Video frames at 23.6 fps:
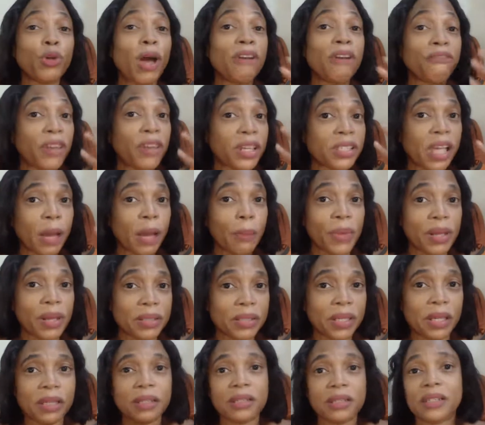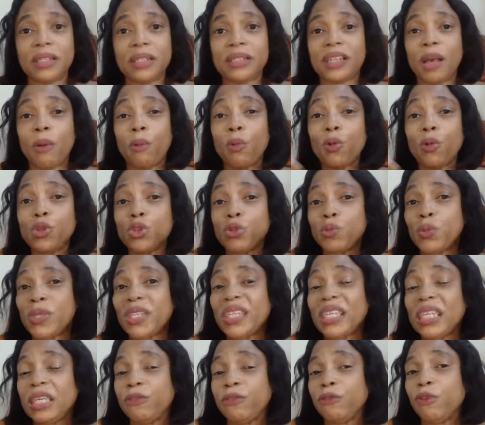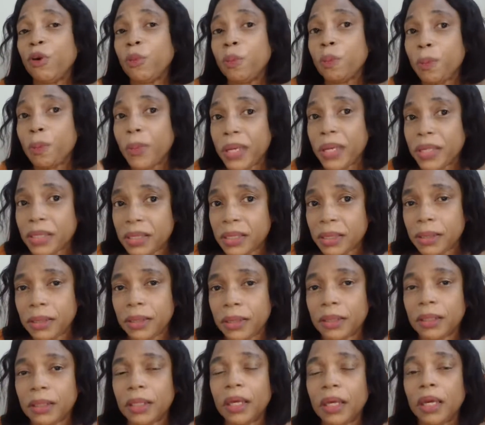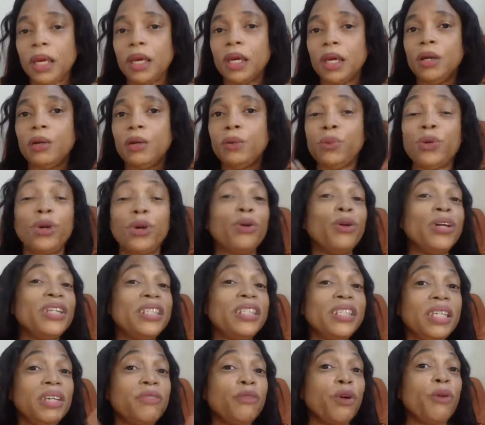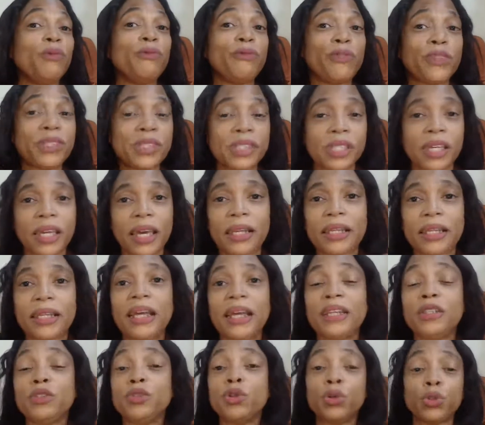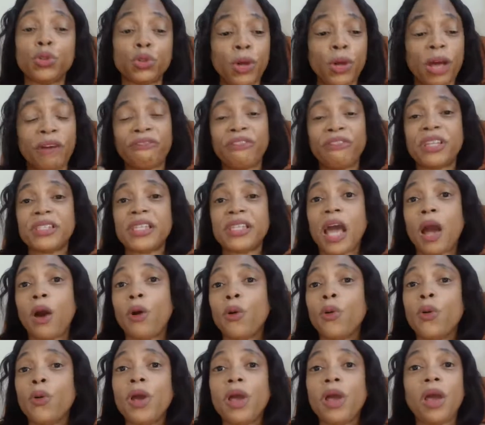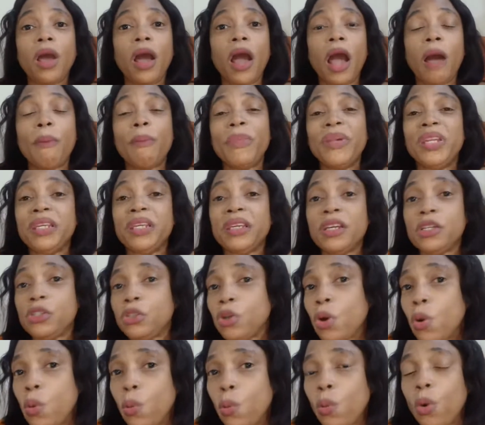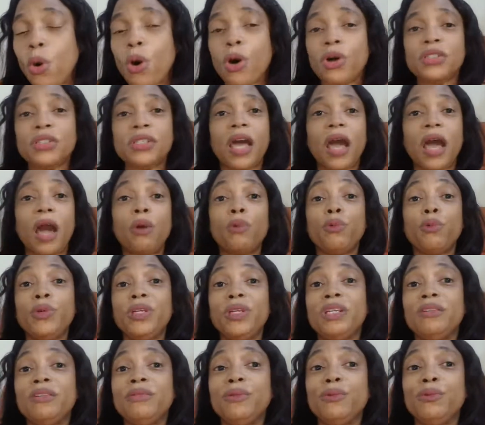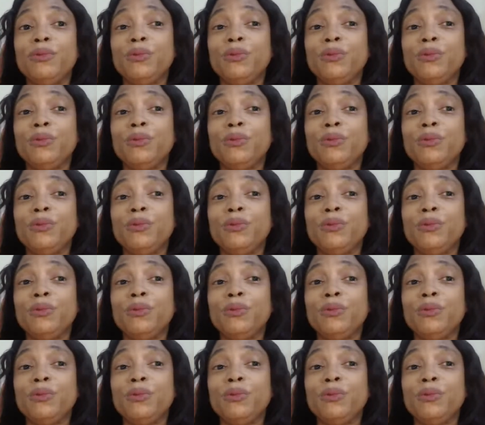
affects our mental state. And once we give up mentally, we already give up physically, and it also affects how our medication works, how we